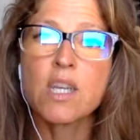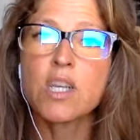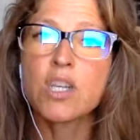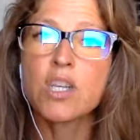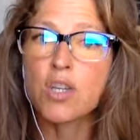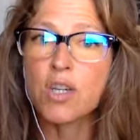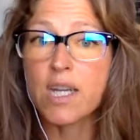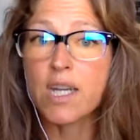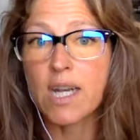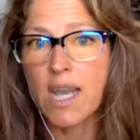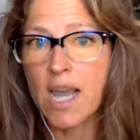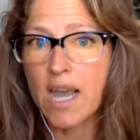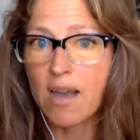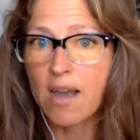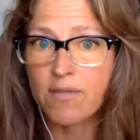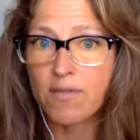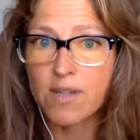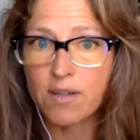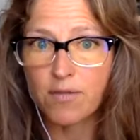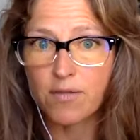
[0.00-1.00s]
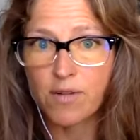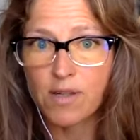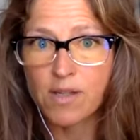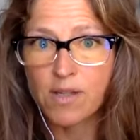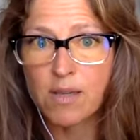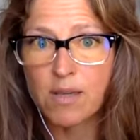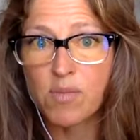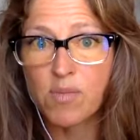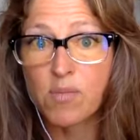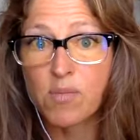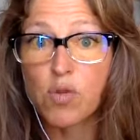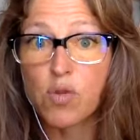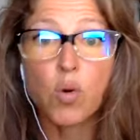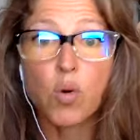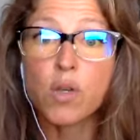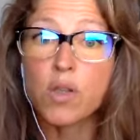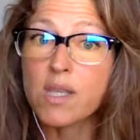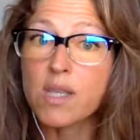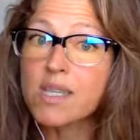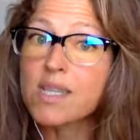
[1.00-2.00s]
you're going to have different symptoms
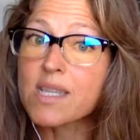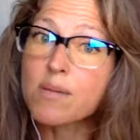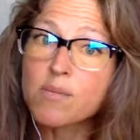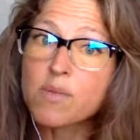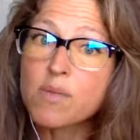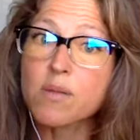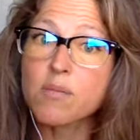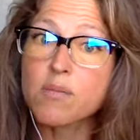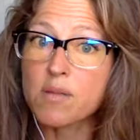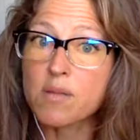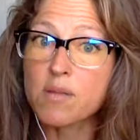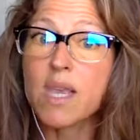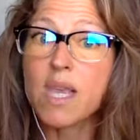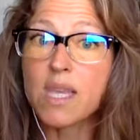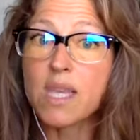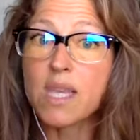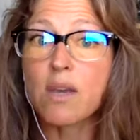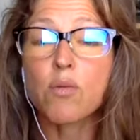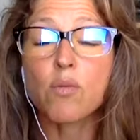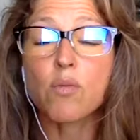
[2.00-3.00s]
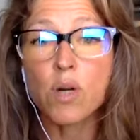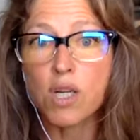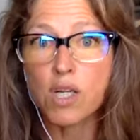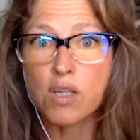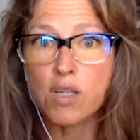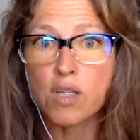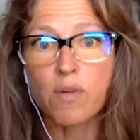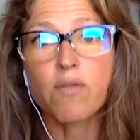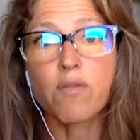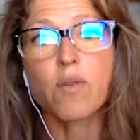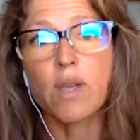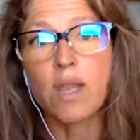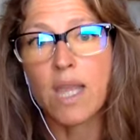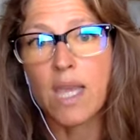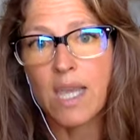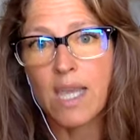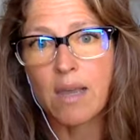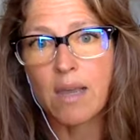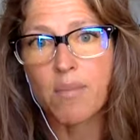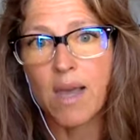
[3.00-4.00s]
or the symptoms may get worse before they
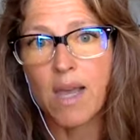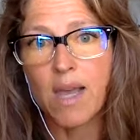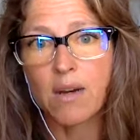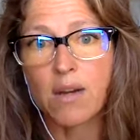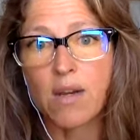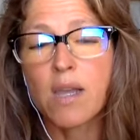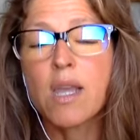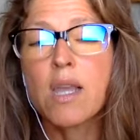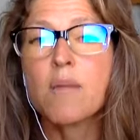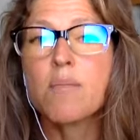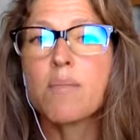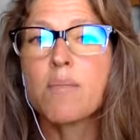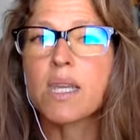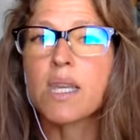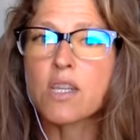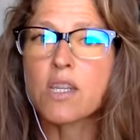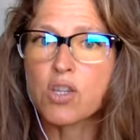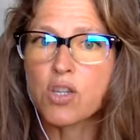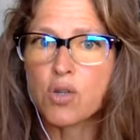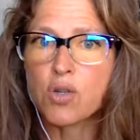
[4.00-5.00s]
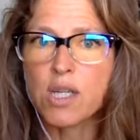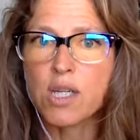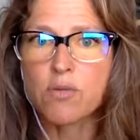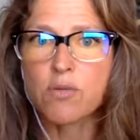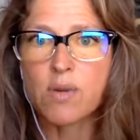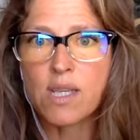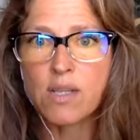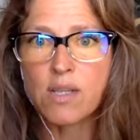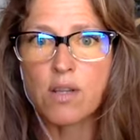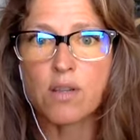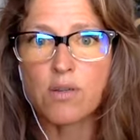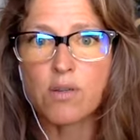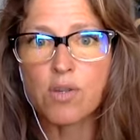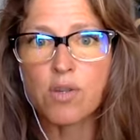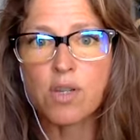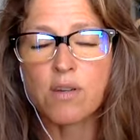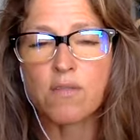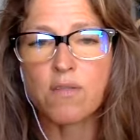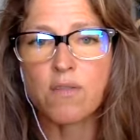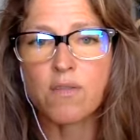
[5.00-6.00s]
get better because you're in a
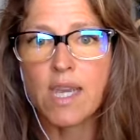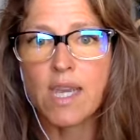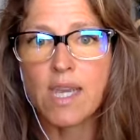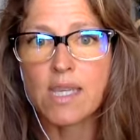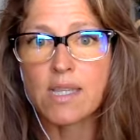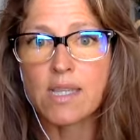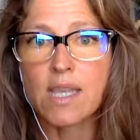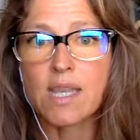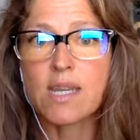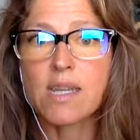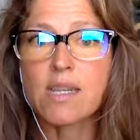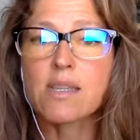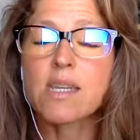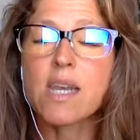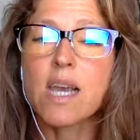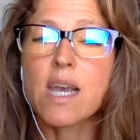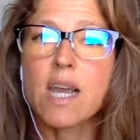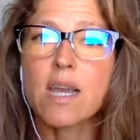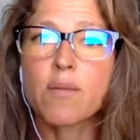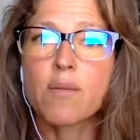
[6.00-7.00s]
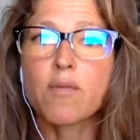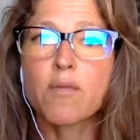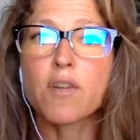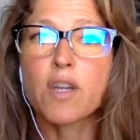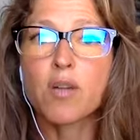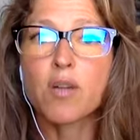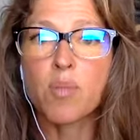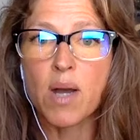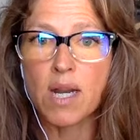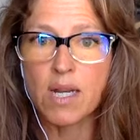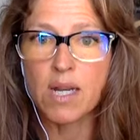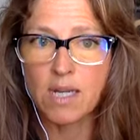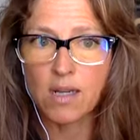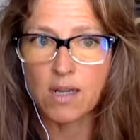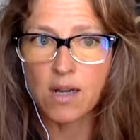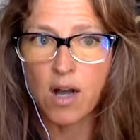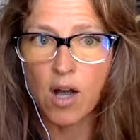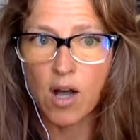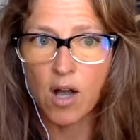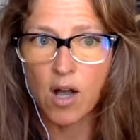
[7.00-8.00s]
resolution phase and it's time for your body to
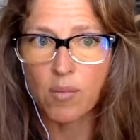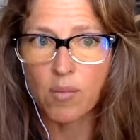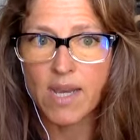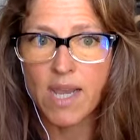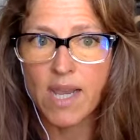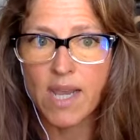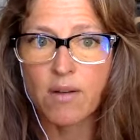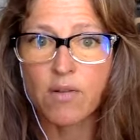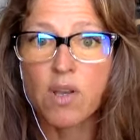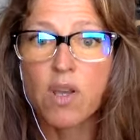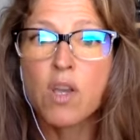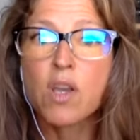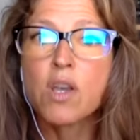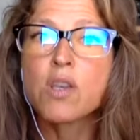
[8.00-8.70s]
calm down.